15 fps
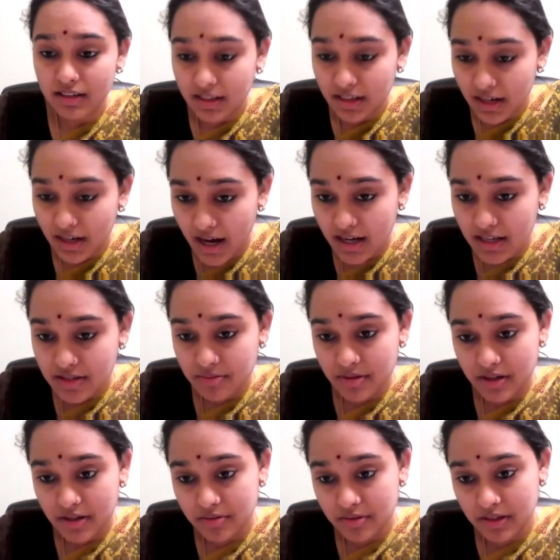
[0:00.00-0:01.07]
The last
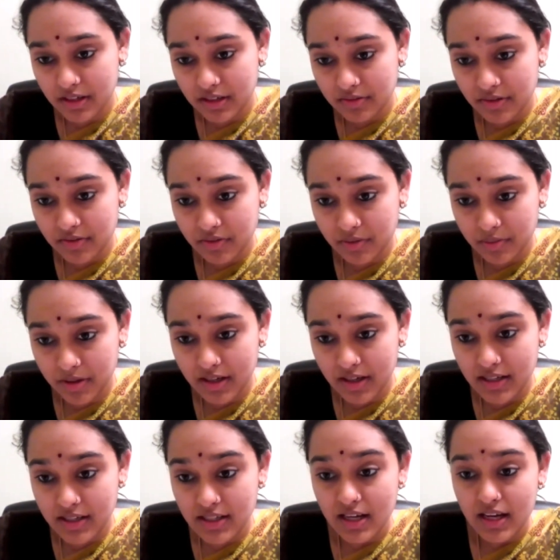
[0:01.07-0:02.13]
word, 25th
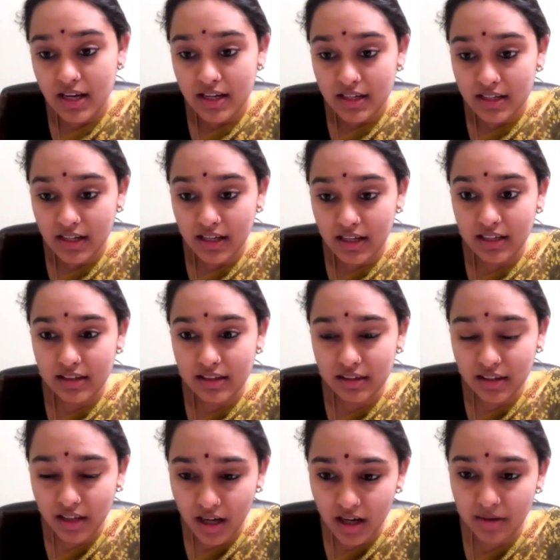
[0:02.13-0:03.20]
word is
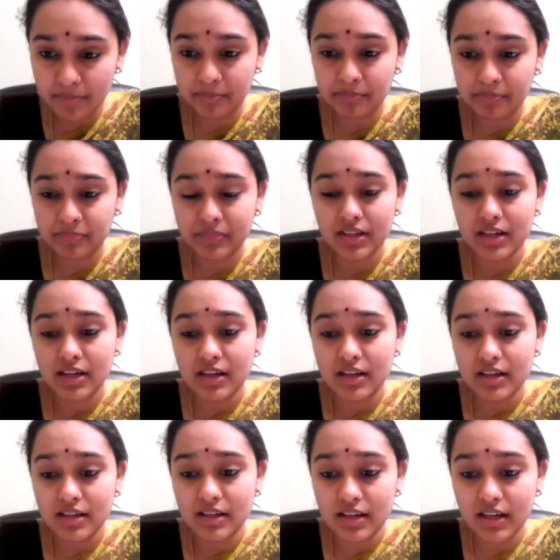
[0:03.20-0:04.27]
Riktham.
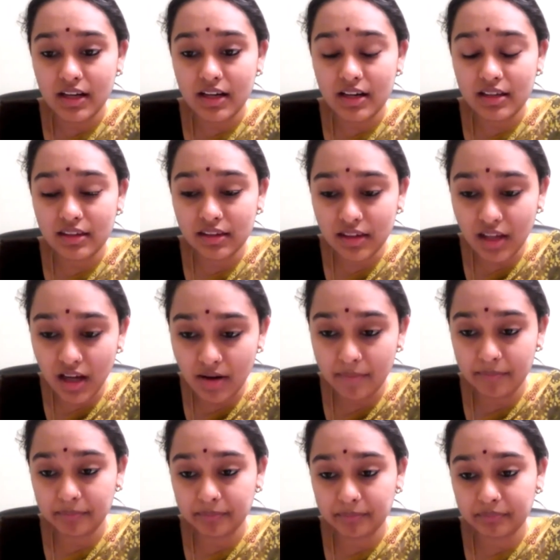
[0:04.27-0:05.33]

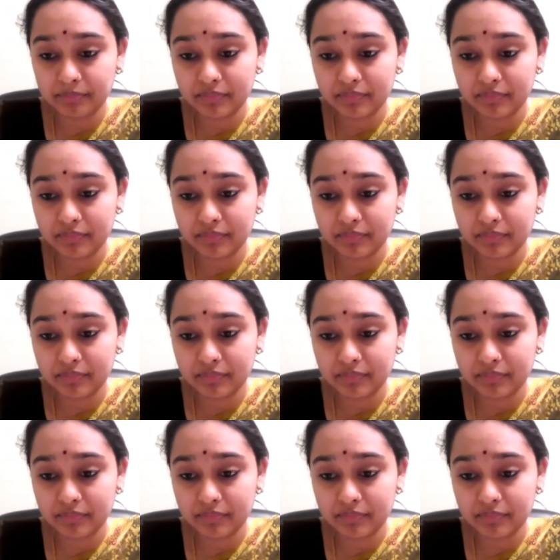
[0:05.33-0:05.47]
Riktham.